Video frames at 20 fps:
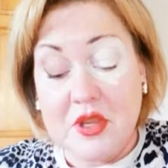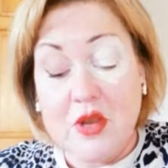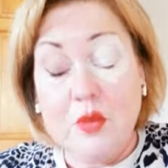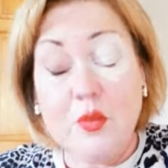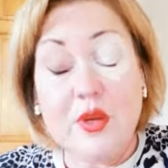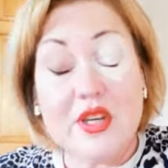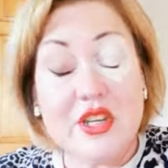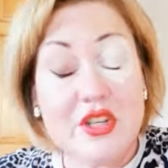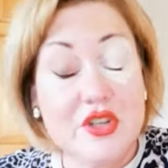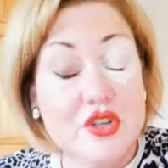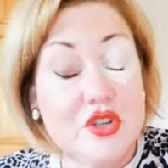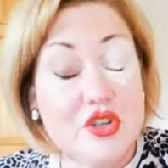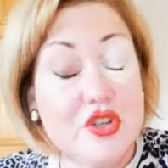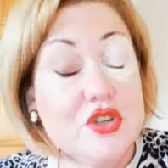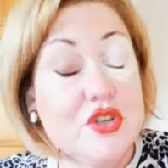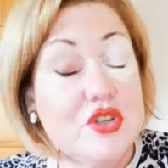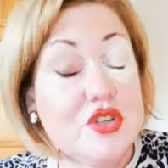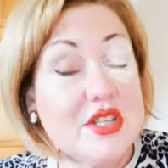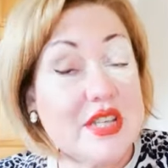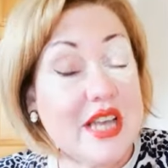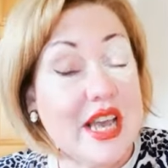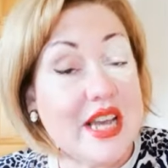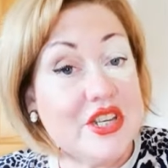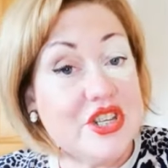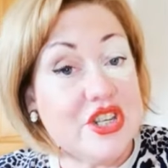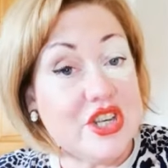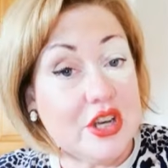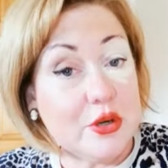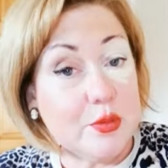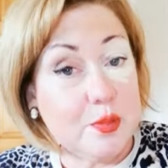we can use
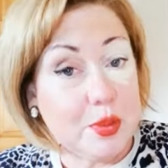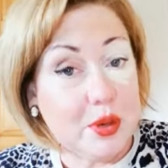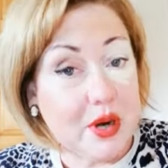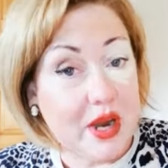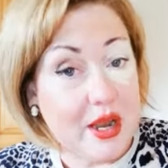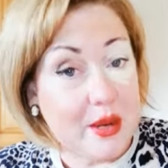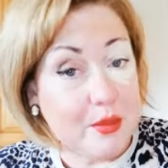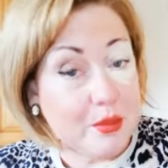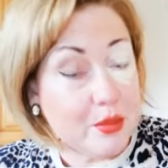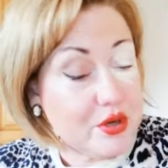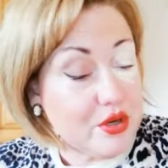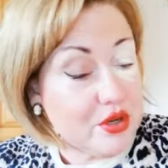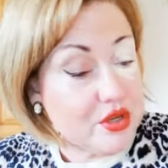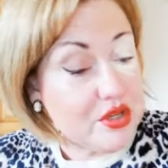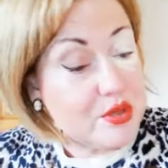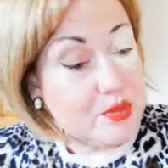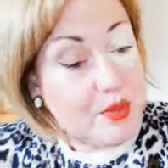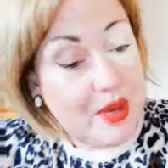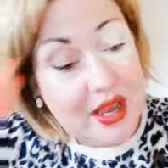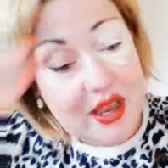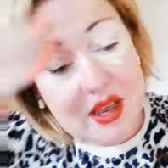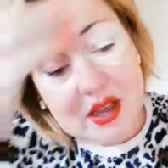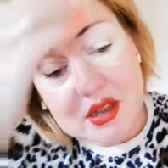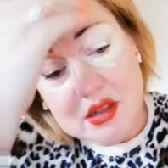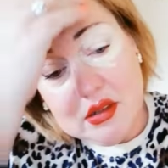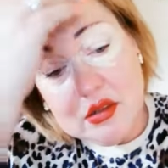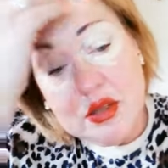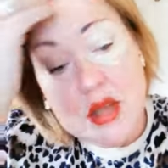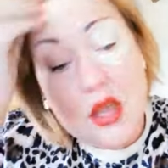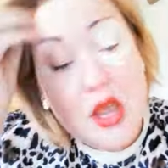eyeshadow primer as
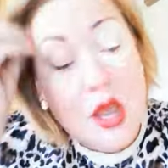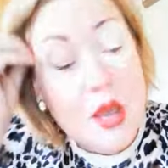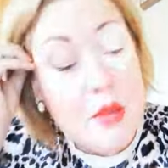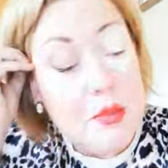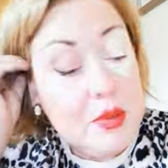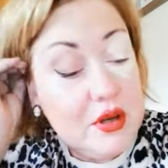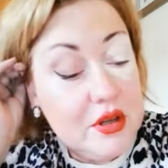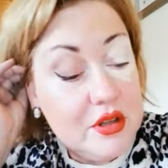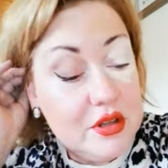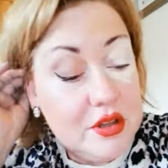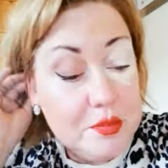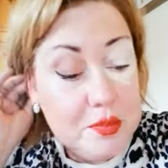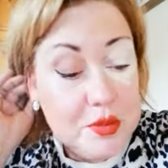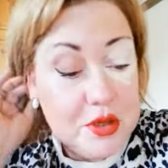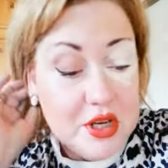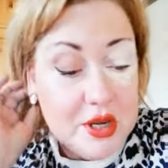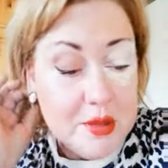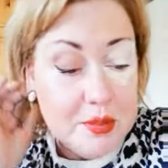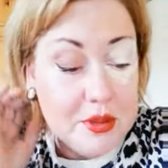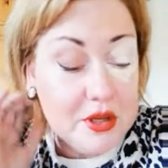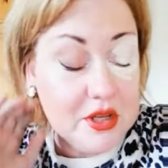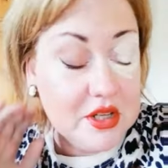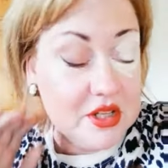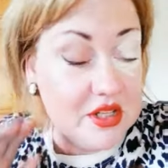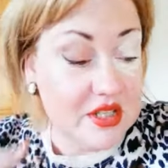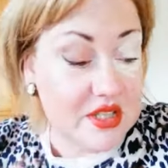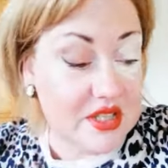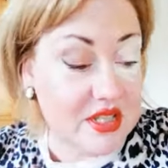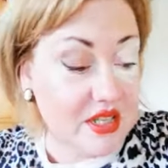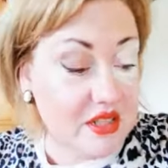well. But the beauty about
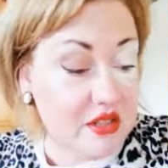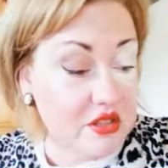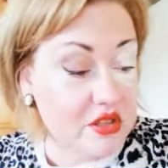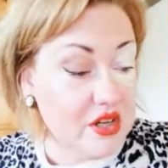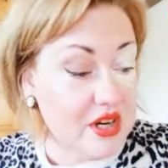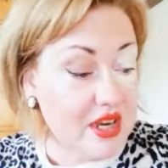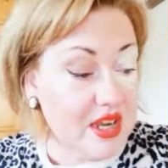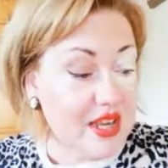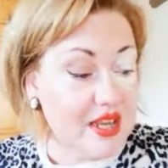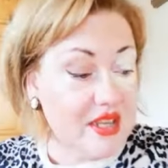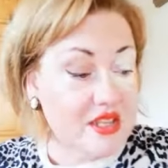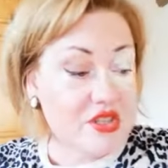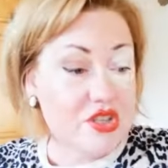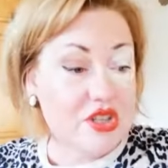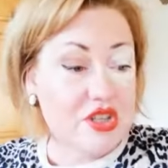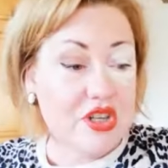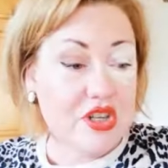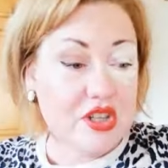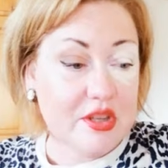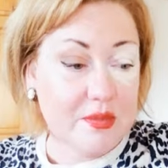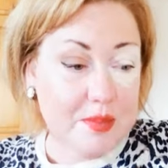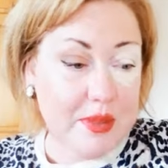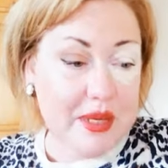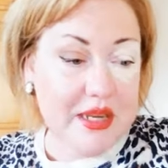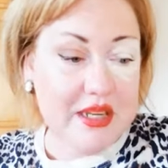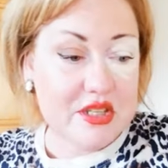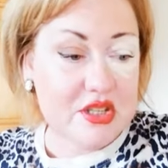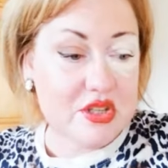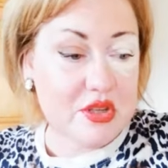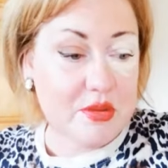concealer is you can
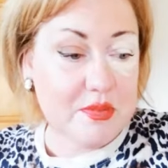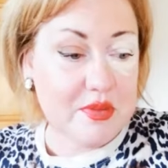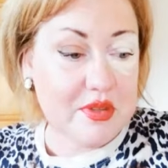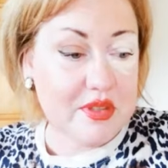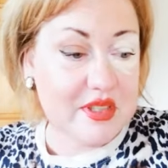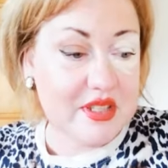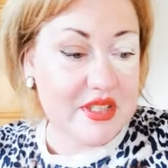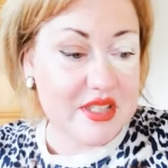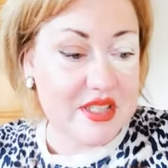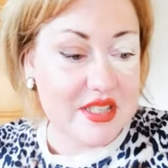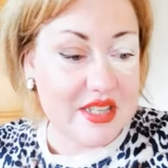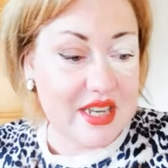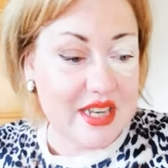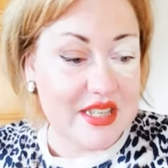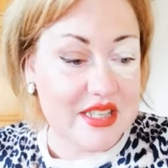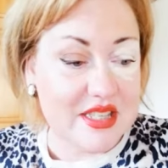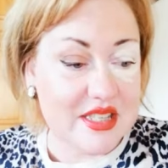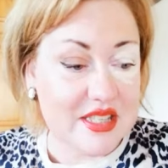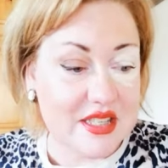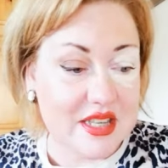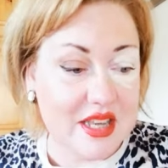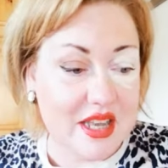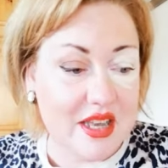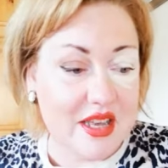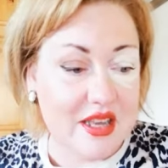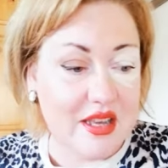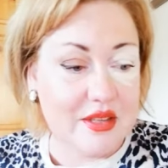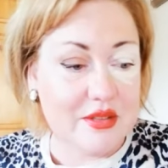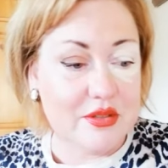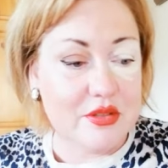pick something that's nice.
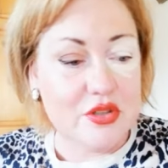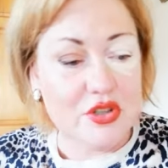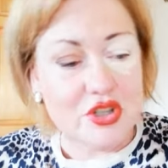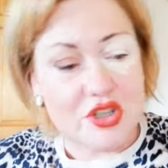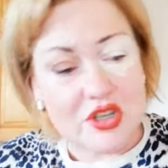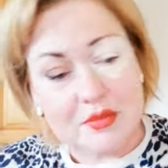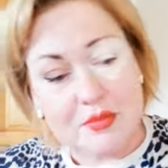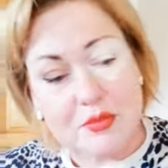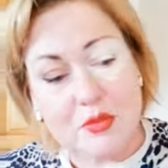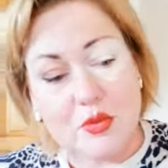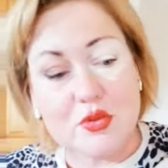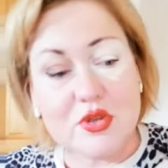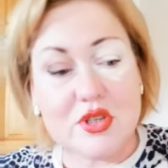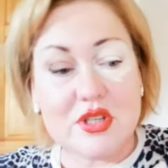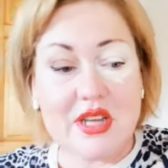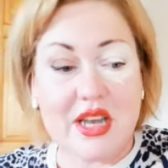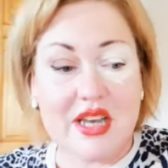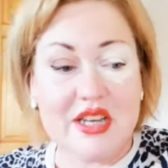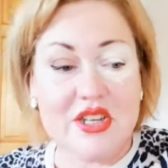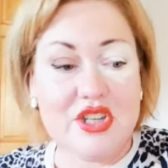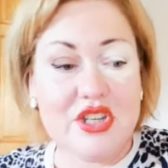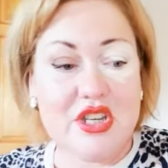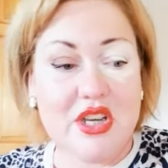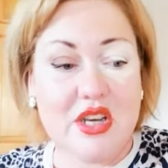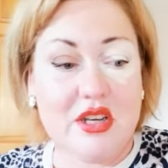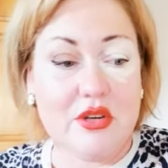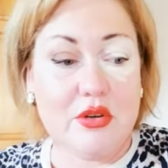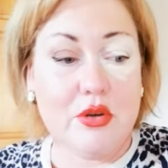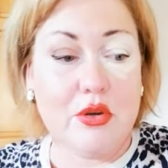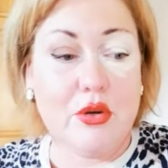And usually most
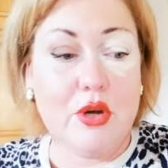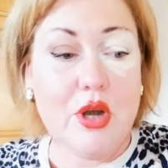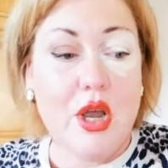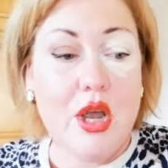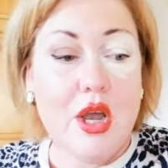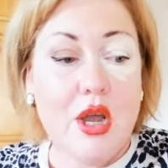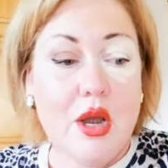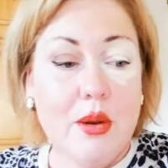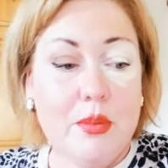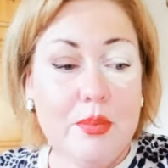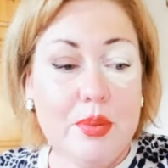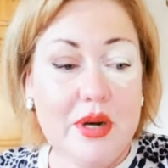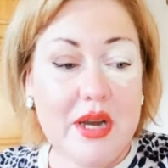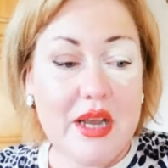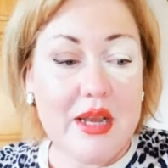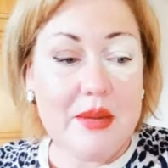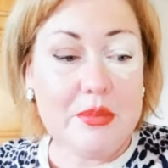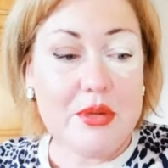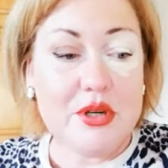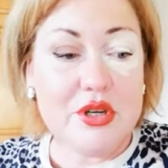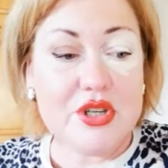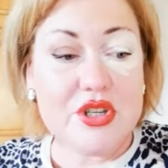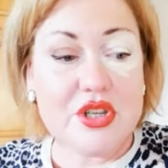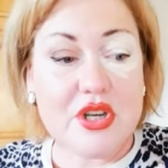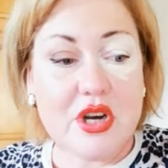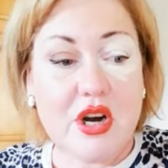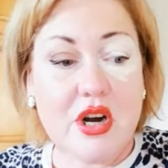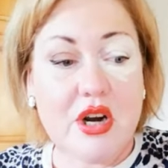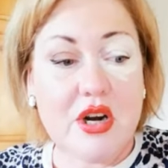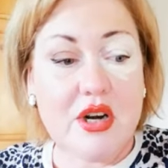eyeshadow primers
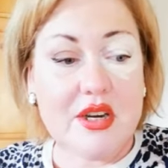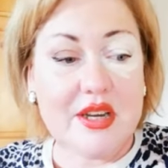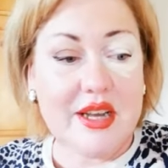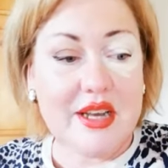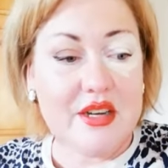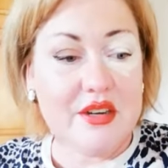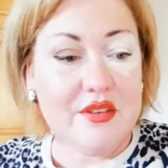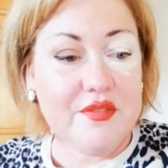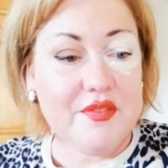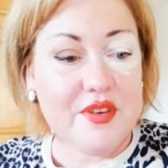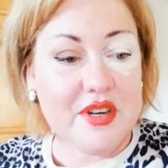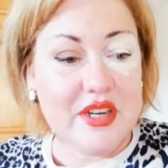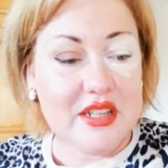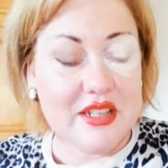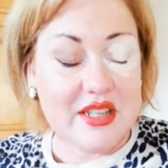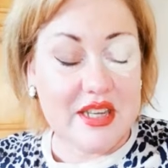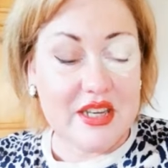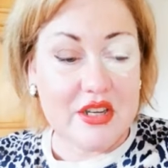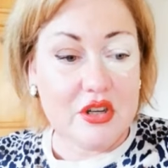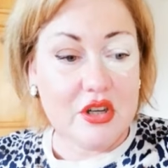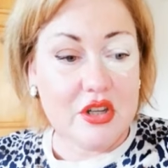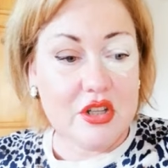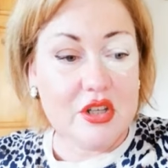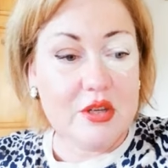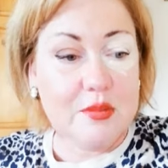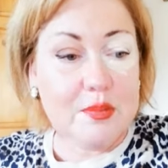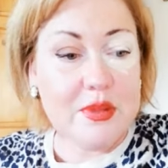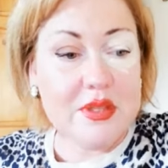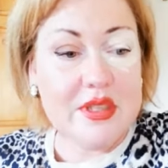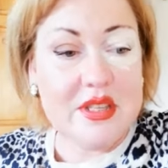are kind of very light
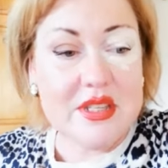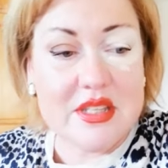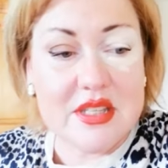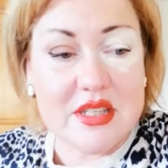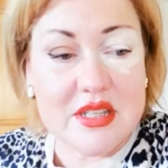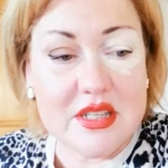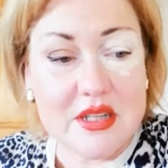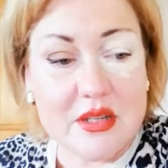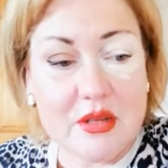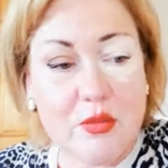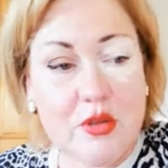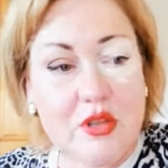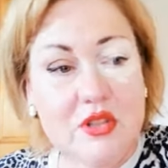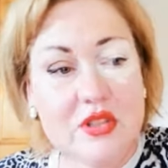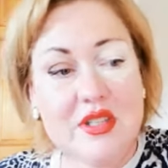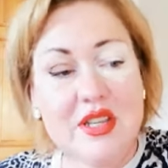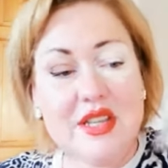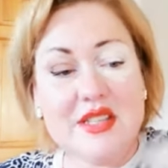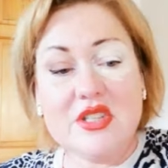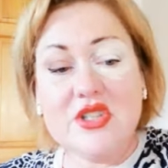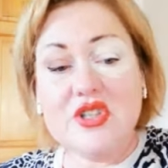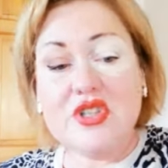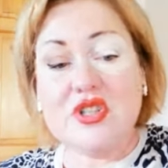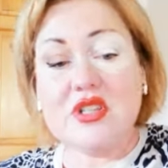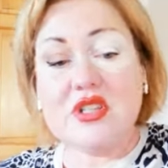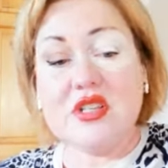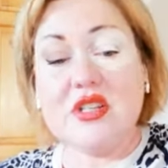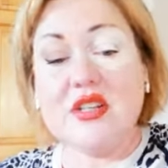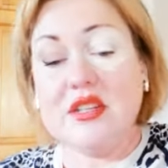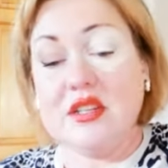color, but this little one, that's
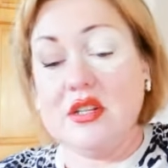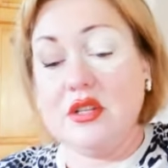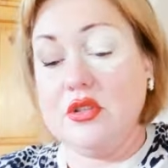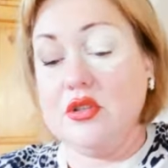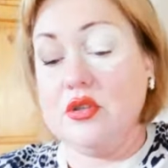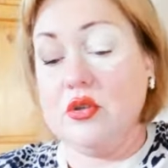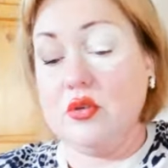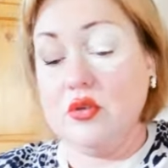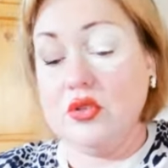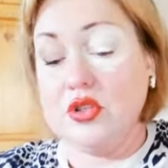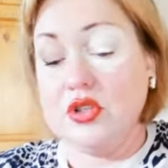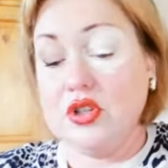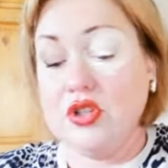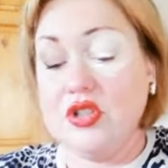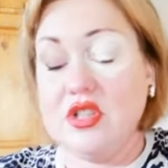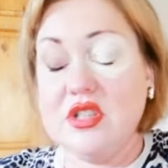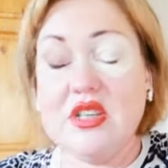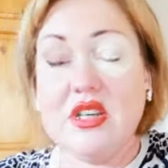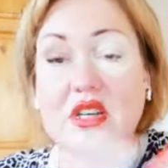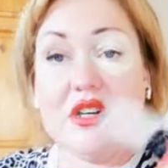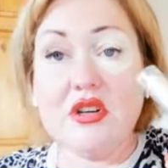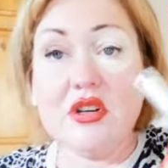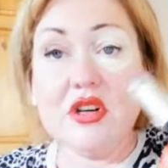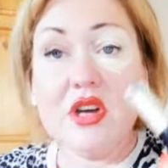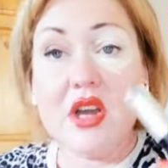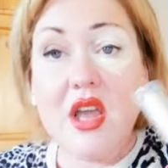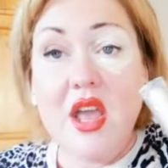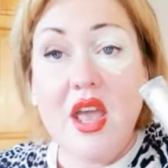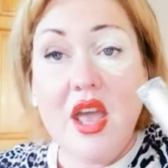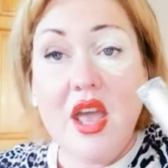just a little note concealer.